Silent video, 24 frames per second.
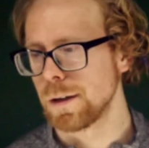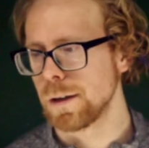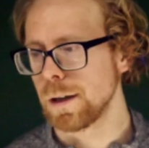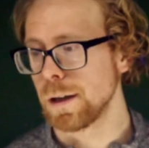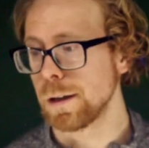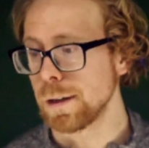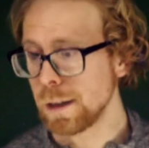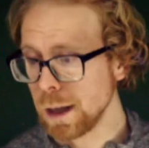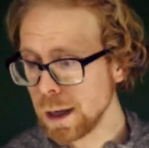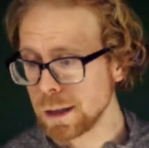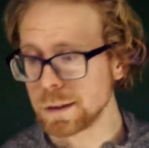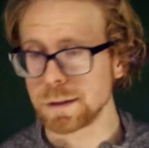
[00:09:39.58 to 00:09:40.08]

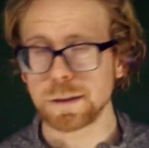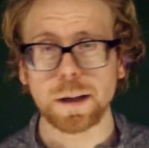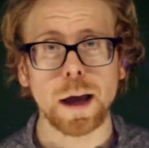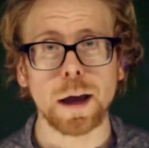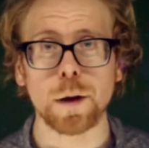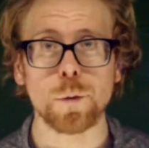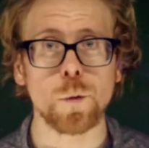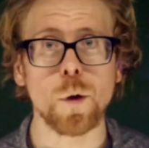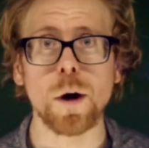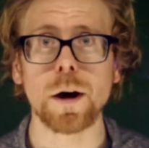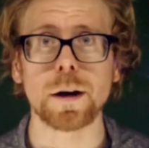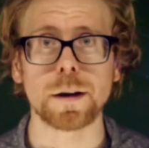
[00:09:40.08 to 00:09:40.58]
And yes, I
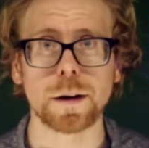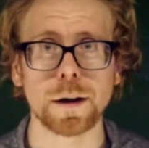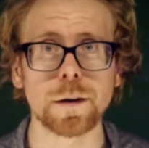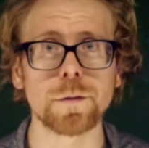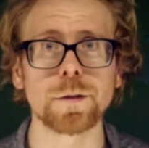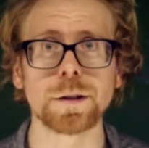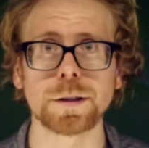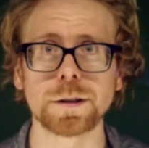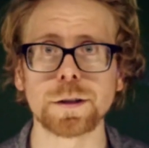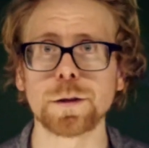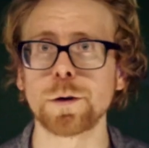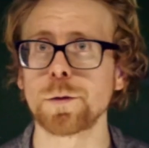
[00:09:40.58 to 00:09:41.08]
walk
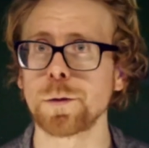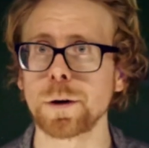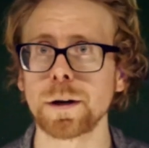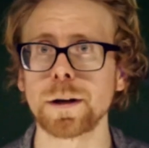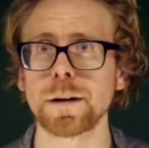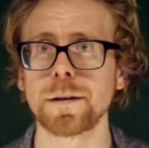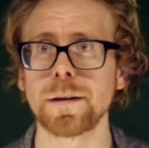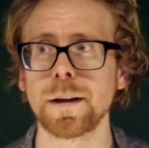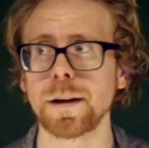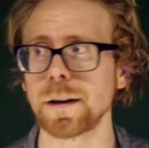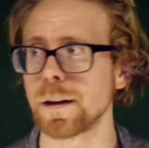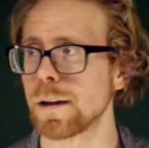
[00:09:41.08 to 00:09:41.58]
every single run I
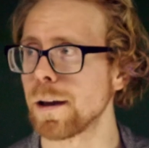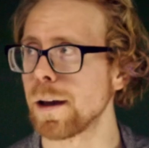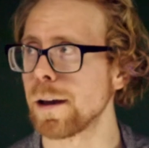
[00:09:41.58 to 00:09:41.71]
take.